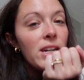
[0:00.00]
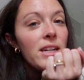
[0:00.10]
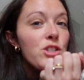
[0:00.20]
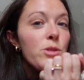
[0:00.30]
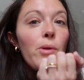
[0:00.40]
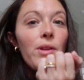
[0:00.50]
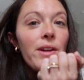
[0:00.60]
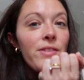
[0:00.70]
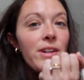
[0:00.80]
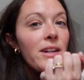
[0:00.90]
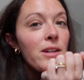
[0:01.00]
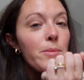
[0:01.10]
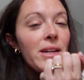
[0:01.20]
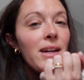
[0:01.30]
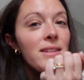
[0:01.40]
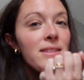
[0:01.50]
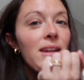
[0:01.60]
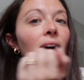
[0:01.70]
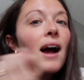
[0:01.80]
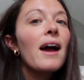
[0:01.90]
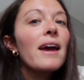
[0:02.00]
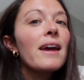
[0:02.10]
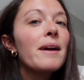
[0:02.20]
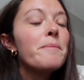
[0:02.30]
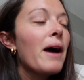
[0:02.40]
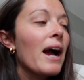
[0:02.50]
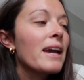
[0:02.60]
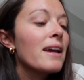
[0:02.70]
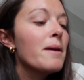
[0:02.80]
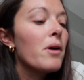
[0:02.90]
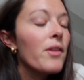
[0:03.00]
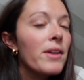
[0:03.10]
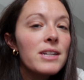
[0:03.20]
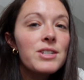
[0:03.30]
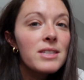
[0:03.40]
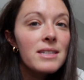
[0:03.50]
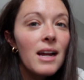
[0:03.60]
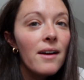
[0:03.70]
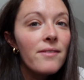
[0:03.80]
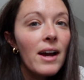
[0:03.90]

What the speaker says: getting Chipotle for dinner because I am packing up all the kitchen stuff.